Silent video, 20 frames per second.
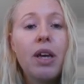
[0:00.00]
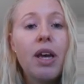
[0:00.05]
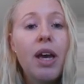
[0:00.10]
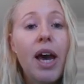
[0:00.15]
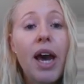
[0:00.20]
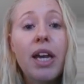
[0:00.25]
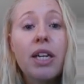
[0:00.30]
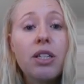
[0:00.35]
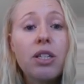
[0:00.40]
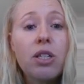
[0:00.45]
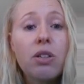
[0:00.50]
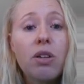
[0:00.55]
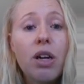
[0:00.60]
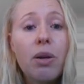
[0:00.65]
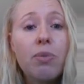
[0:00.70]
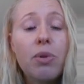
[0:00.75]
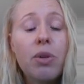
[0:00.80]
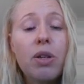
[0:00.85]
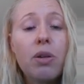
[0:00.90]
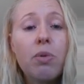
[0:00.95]
and
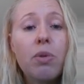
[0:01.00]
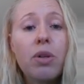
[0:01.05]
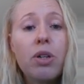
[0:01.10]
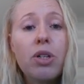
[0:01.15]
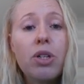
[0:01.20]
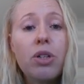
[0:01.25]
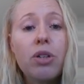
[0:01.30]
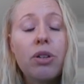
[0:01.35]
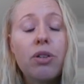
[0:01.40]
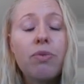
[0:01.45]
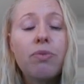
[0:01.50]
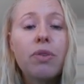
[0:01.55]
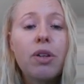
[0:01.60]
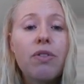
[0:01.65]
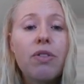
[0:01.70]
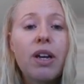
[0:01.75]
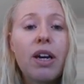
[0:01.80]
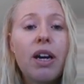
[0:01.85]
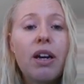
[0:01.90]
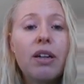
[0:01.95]
describe what you want to do. If
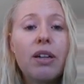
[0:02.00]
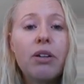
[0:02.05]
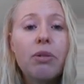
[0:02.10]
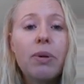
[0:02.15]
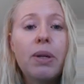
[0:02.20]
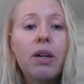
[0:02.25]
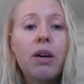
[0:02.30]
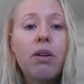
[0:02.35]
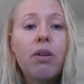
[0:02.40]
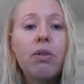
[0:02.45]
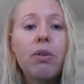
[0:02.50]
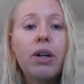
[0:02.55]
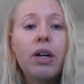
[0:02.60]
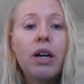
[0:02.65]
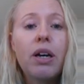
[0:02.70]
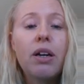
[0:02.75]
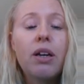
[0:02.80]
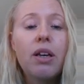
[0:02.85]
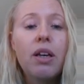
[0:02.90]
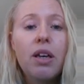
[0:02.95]
they are a little bit
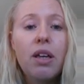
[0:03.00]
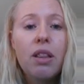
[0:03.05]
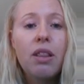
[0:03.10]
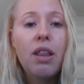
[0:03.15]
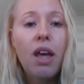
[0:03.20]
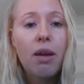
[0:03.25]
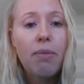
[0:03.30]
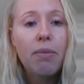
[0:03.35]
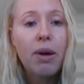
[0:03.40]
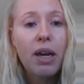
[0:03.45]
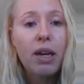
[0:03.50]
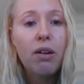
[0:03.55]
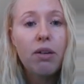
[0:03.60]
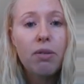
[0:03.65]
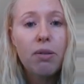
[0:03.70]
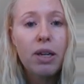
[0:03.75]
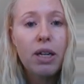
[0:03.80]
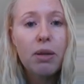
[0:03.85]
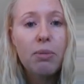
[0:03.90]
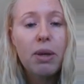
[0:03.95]
older, they may
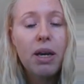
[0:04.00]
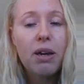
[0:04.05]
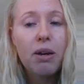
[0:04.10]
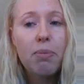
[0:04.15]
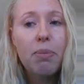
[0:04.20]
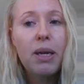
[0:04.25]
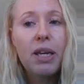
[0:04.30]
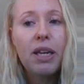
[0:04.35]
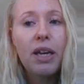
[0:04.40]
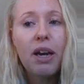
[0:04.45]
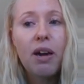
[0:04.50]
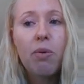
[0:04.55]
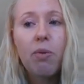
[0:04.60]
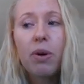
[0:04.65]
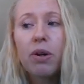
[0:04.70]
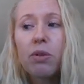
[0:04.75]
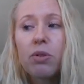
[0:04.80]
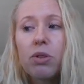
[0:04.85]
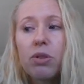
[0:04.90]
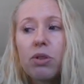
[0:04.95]
already be able to pick out one
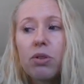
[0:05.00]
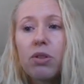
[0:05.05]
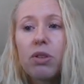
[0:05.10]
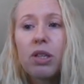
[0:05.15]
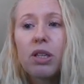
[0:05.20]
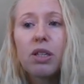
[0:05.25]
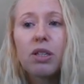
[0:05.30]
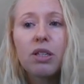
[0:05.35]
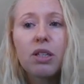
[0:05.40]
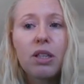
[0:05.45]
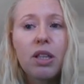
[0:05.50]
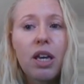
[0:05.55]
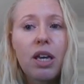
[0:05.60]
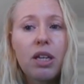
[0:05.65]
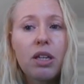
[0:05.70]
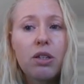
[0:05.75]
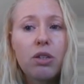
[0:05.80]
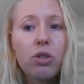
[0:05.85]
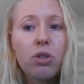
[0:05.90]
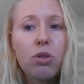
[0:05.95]
or two things that they
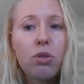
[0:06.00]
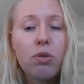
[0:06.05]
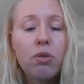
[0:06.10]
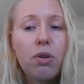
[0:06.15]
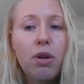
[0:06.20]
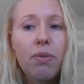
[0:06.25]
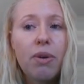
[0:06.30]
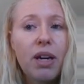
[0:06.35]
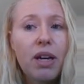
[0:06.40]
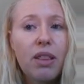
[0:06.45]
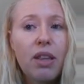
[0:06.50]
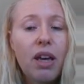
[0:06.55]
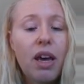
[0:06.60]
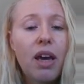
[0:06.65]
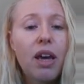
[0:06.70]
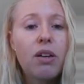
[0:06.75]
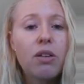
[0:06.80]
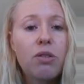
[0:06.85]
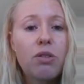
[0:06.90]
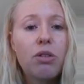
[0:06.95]
can do around the
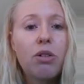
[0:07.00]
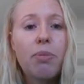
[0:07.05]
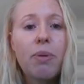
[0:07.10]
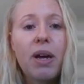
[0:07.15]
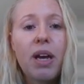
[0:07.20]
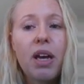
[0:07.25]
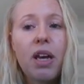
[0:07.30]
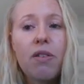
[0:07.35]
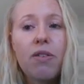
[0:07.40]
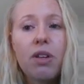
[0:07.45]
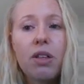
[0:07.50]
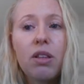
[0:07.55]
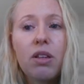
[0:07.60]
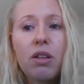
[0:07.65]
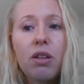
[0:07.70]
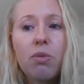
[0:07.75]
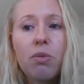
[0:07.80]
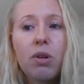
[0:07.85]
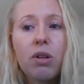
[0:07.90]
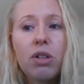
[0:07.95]
house or a behaviour that
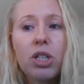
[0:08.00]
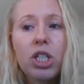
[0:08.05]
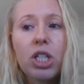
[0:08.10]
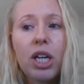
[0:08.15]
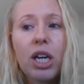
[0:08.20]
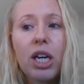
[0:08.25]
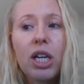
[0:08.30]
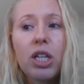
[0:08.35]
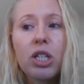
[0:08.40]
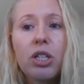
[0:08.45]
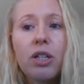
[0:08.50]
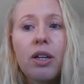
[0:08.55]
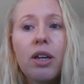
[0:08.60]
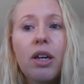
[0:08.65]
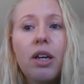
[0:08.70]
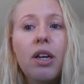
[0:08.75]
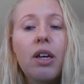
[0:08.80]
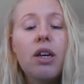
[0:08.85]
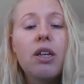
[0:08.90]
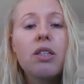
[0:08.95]
you want to change.
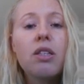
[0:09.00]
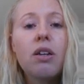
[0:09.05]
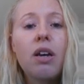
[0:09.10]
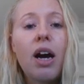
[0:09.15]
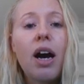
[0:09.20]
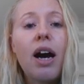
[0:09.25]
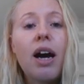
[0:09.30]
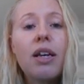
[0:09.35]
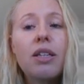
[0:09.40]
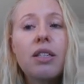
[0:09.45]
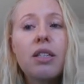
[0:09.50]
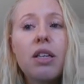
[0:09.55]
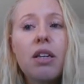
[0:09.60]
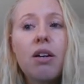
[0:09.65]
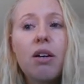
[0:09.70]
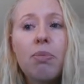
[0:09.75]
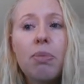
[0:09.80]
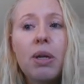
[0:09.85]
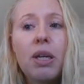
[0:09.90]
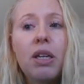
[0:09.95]
So ask their
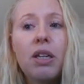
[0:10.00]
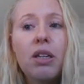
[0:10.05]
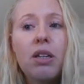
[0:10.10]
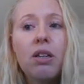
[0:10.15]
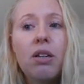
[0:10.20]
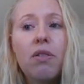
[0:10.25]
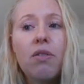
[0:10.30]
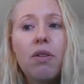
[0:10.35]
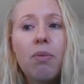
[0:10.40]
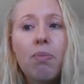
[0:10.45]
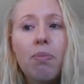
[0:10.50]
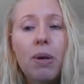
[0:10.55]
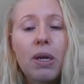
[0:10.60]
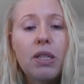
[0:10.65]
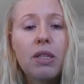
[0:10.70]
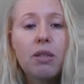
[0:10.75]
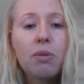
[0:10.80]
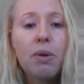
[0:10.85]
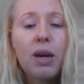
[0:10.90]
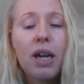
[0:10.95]
opinion of the
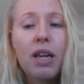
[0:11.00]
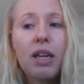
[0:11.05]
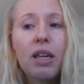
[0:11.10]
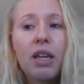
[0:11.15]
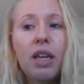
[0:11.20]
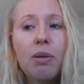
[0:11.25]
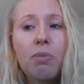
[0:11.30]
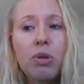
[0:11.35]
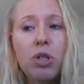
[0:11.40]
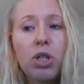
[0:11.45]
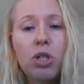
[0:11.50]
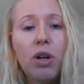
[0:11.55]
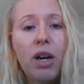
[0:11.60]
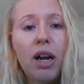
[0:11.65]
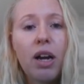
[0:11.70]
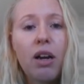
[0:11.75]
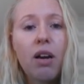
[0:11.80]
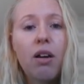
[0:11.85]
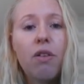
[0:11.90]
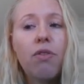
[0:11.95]
best way to keep
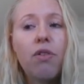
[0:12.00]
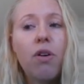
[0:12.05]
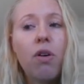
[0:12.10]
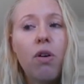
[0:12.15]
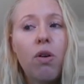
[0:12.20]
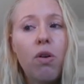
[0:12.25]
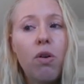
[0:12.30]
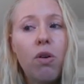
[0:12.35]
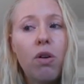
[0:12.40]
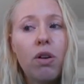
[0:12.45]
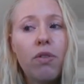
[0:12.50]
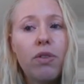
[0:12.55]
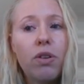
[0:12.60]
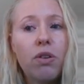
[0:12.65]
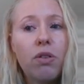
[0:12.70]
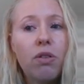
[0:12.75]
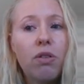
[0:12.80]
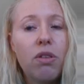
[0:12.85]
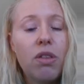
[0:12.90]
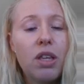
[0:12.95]
track of all of the
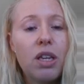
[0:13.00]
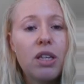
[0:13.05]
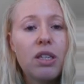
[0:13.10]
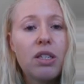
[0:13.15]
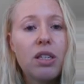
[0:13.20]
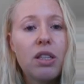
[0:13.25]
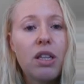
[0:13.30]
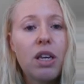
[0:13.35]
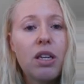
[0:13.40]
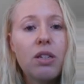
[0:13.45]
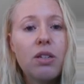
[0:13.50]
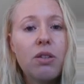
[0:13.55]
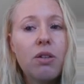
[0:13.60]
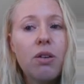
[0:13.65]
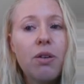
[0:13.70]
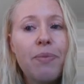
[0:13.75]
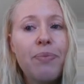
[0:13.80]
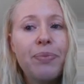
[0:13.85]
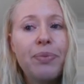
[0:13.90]
good things that they do.